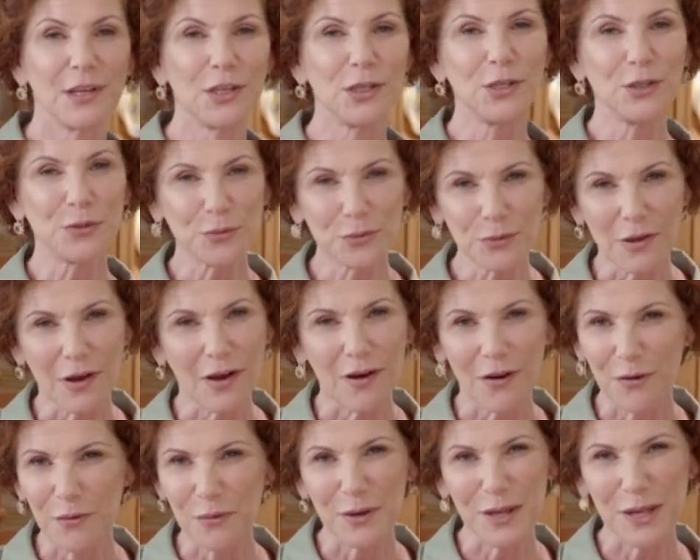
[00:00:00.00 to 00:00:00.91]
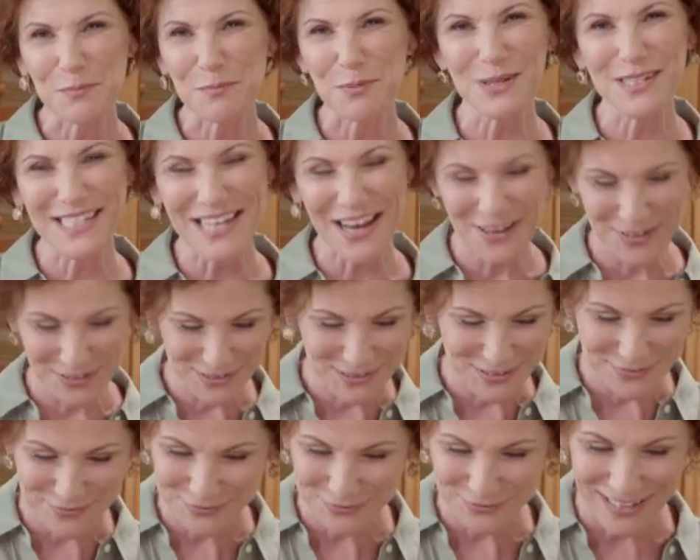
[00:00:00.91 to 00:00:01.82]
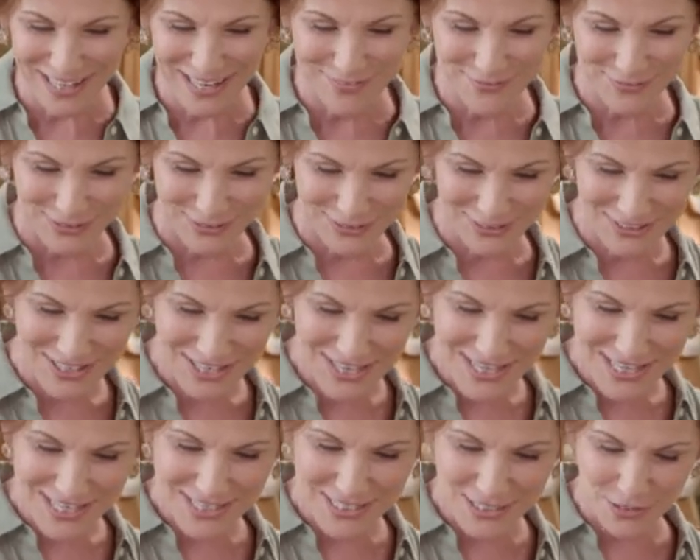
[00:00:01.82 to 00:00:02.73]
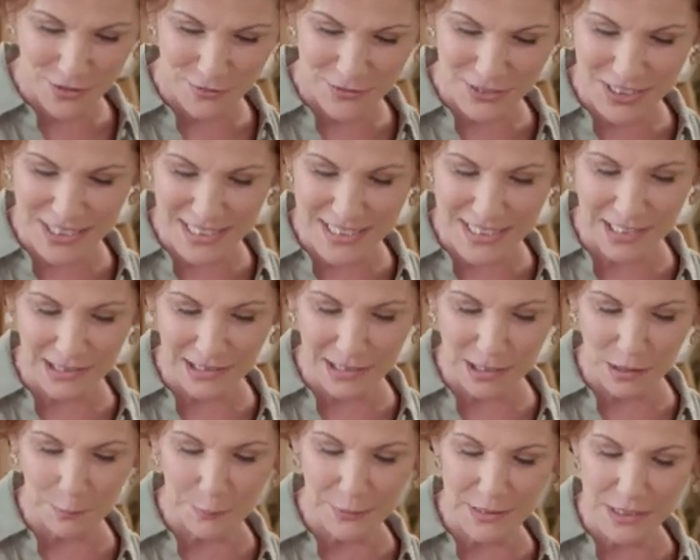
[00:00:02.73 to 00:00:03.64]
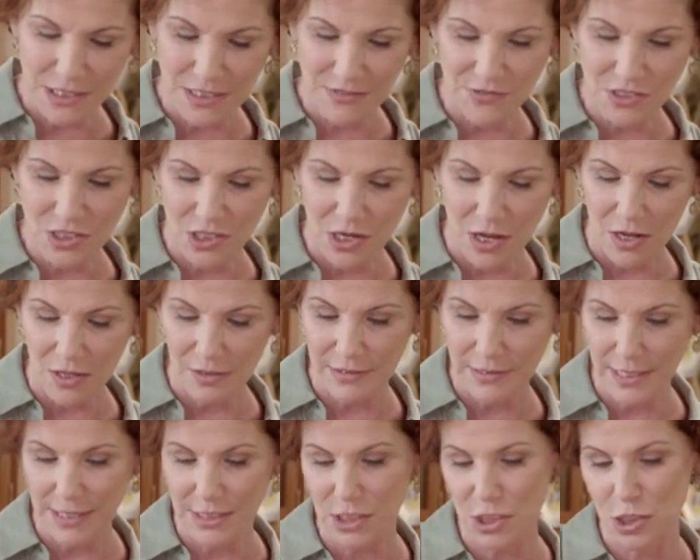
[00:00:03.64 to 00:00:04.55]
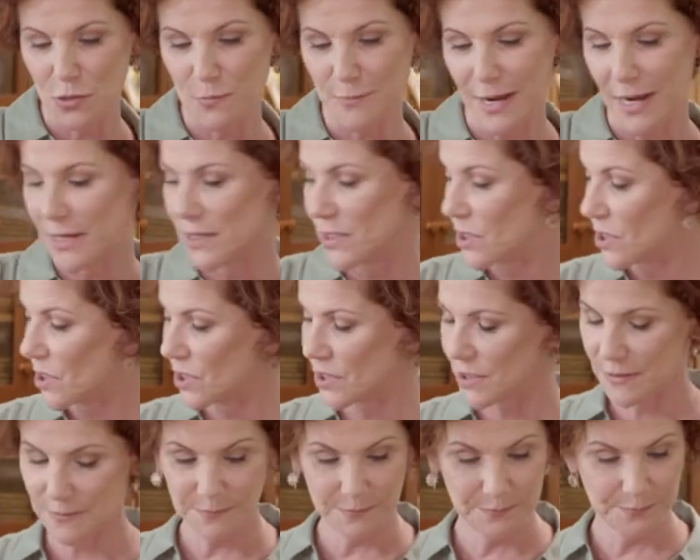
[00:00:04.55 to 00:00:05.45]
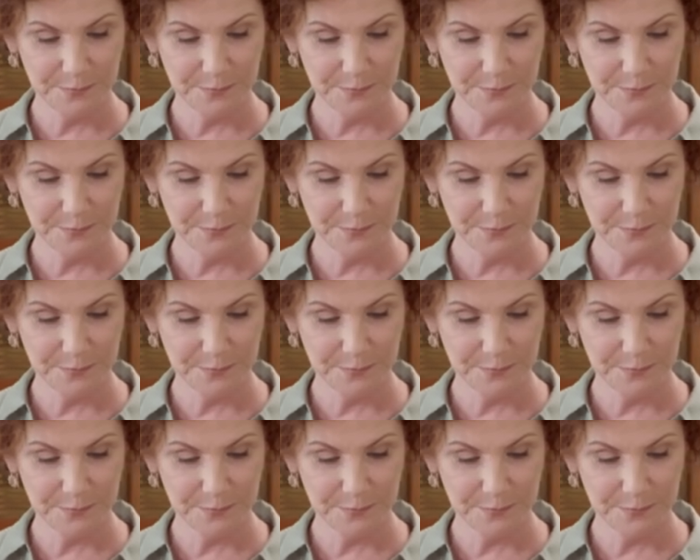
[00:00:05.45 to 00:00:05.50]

You know, it brings out the flavor. So just a little pinch of salt, not too much.